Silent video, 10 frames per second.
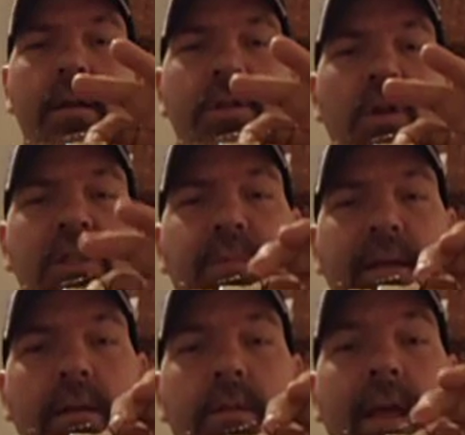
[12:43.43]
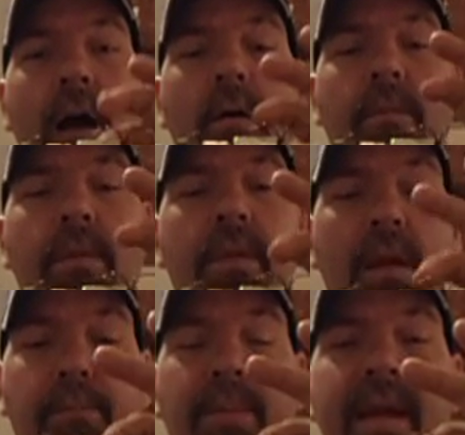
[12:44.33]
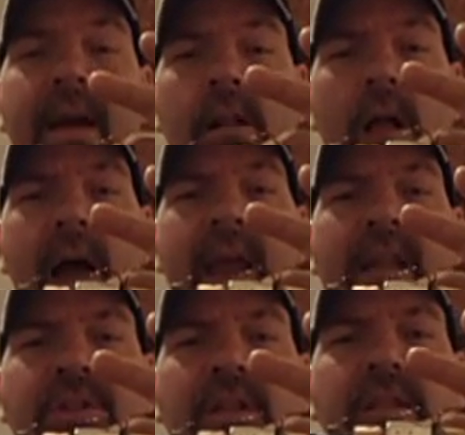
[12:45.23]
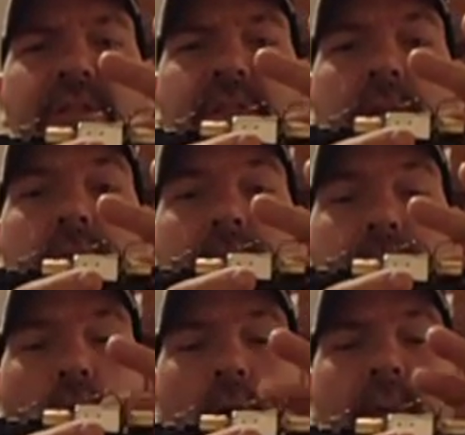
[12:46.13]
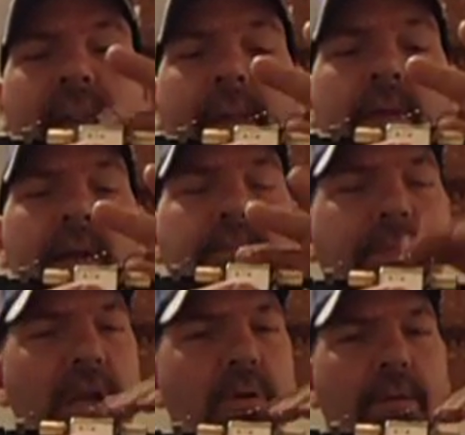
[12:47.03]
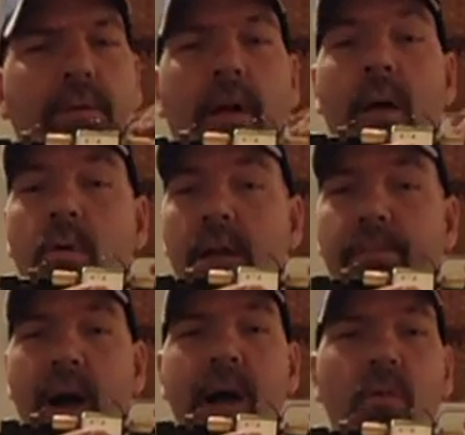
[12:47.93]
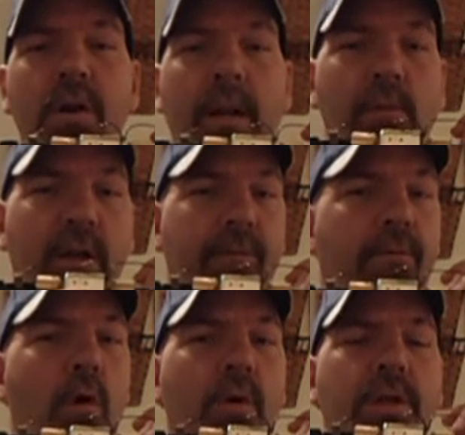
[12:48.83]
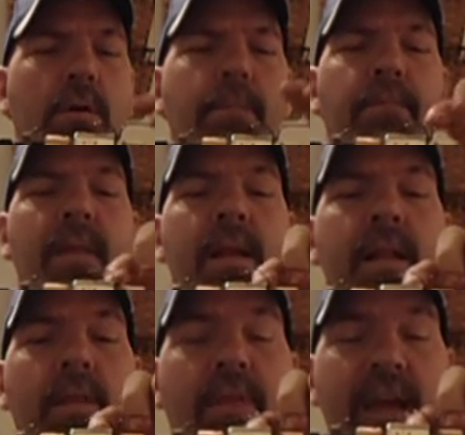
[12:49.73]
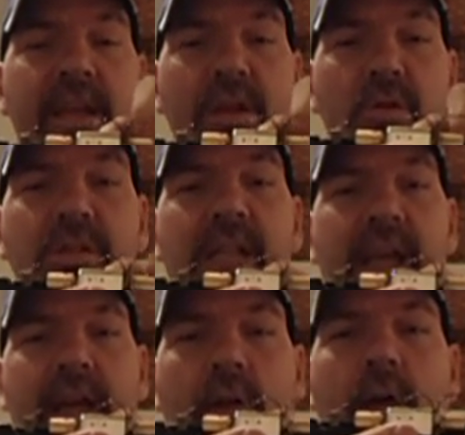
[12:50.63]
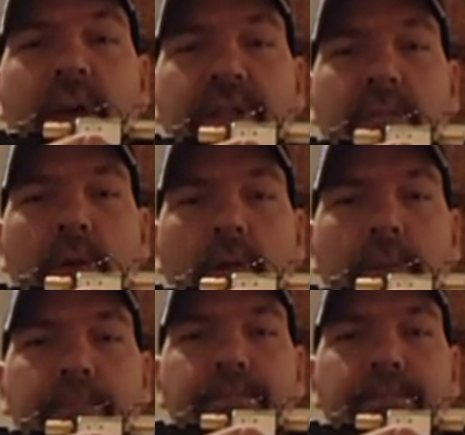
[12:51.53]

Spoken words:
Trust me. Now, the BLI engines, the Broadway Limited, beautiful. I want to buy one. I'm looking forward to it. They use the Igarashi motor.